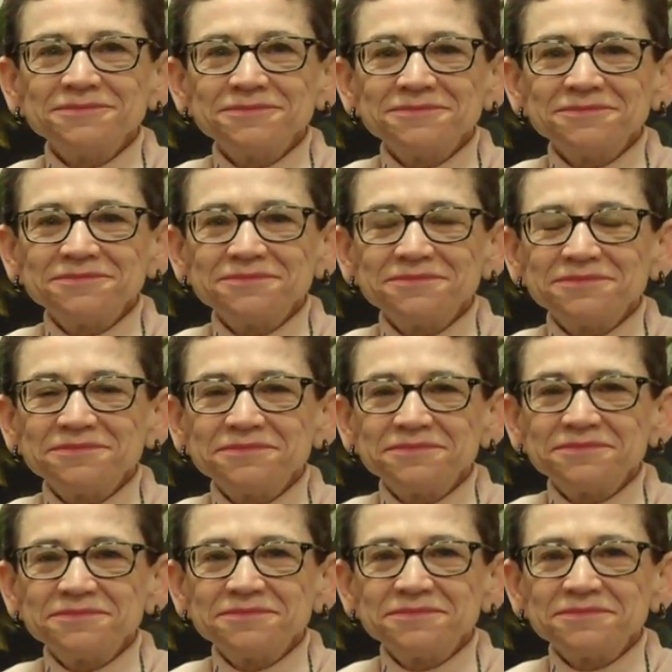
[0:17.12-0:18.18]

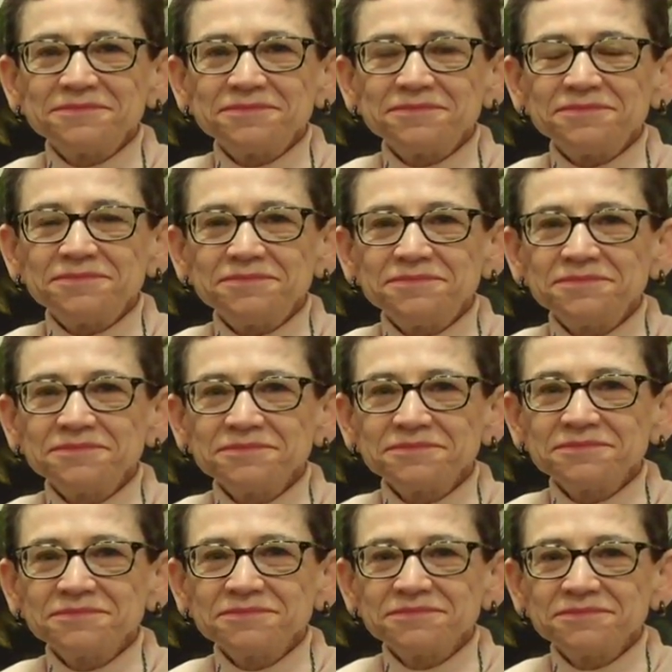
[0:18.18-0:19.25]

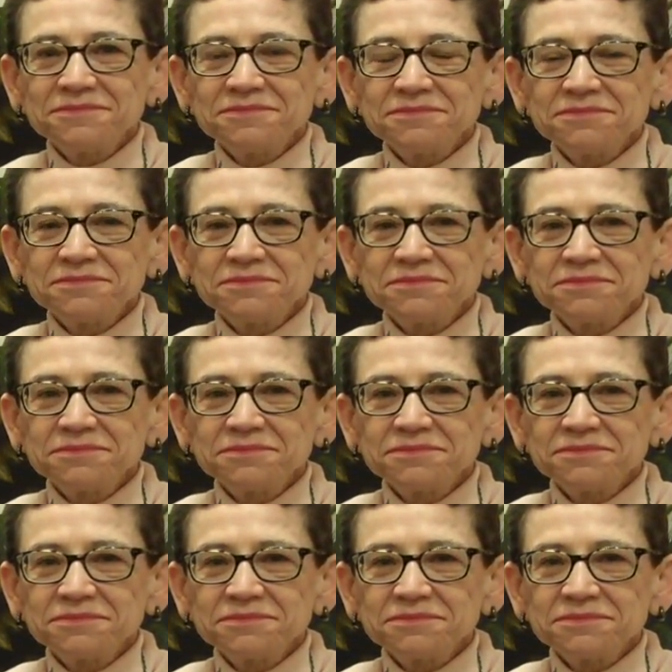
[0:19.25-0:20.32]

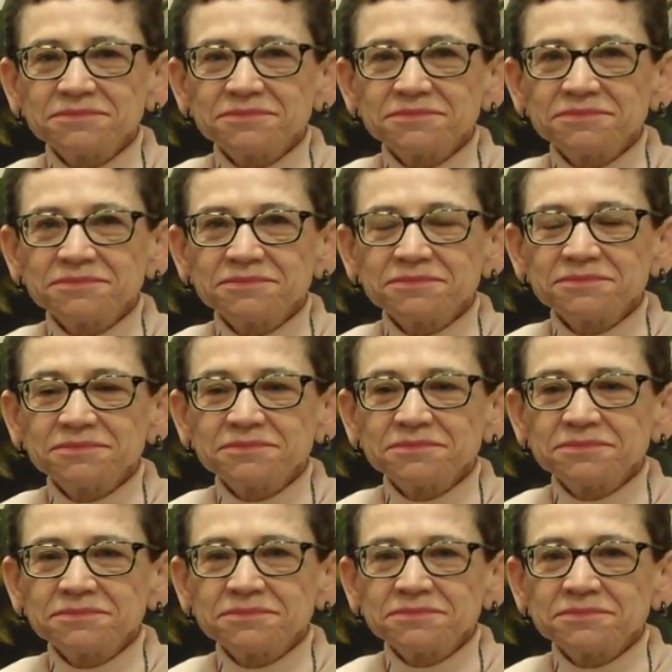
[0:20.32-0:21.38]

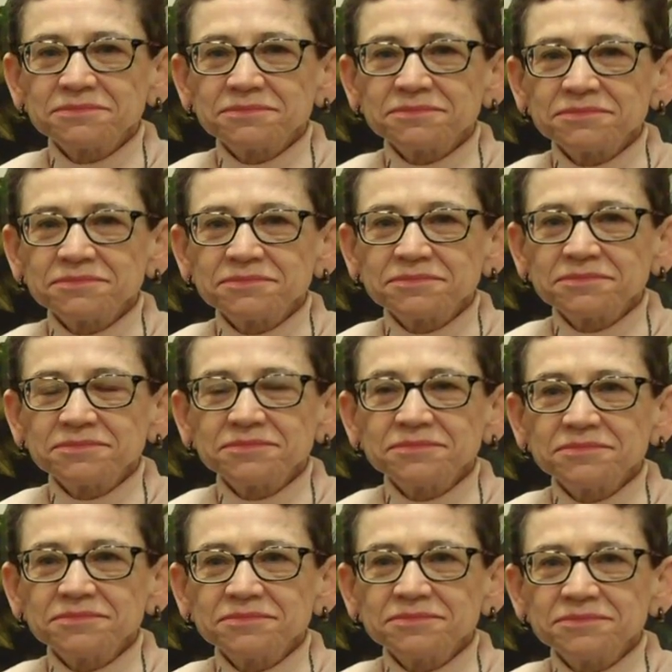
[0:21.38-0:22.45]

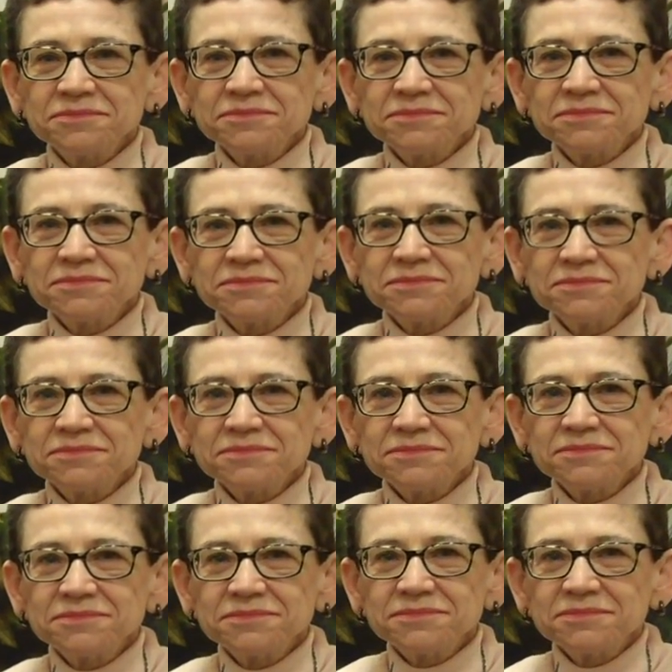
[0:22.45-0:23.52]
(silent)